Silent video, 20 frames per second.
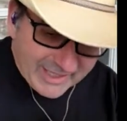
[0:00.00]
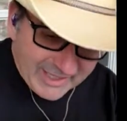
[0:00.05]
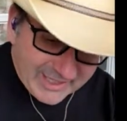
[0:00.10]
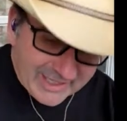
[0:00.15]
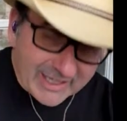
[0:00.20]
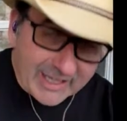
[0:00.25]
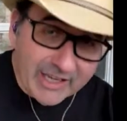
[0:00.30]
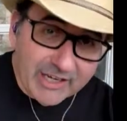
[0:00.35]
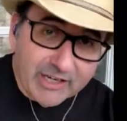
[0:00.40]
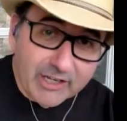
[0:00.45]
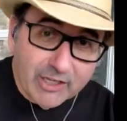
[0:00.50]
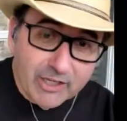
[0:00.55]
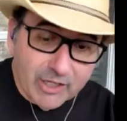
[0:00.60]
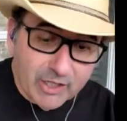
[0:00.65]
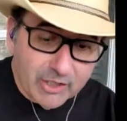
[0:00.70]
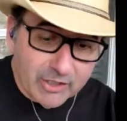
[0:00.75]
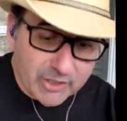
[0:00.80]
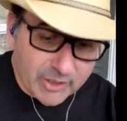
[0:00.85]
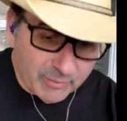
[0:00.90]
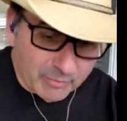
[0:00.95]
in
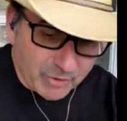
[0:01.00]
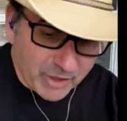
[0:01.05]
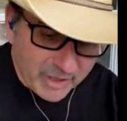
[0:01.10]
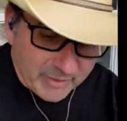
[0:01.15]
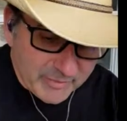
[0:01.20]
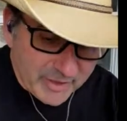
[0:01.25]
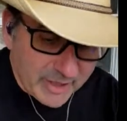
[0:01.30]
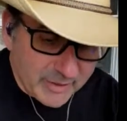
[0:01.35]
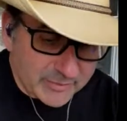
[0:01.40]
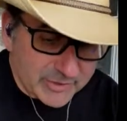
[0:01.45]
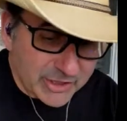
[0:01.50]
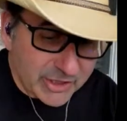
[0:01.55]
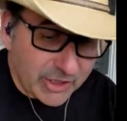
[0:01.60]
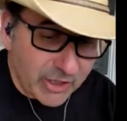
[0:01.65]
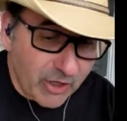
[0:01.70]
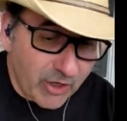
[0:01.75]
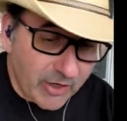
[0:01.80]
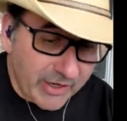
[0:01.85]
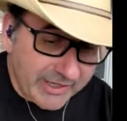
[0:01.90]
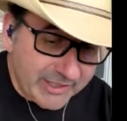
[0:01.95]
the premium
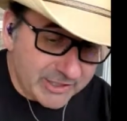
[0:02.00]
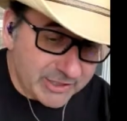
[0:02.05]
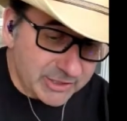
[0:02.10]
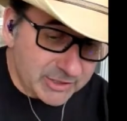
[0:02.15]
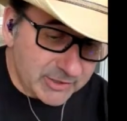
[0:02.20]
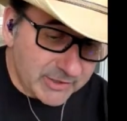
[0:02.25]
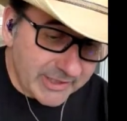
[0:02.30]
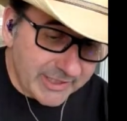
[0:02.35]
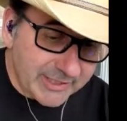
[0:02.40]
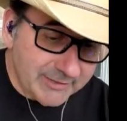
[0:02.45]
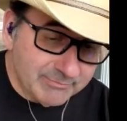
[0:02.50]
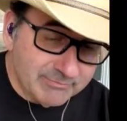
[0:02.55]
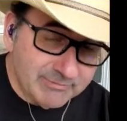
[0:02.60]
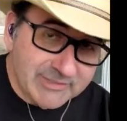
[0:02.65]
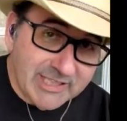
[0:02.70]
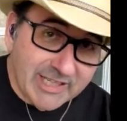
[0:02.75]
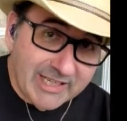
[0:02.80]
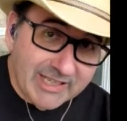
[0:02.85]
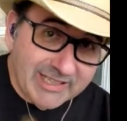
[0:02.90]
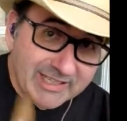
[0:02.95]
cigar industry.
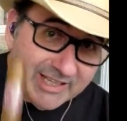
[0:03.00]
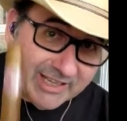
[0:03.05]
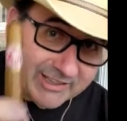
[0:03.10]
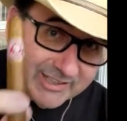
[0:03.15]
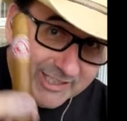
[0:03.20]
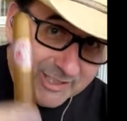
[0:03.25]
Now,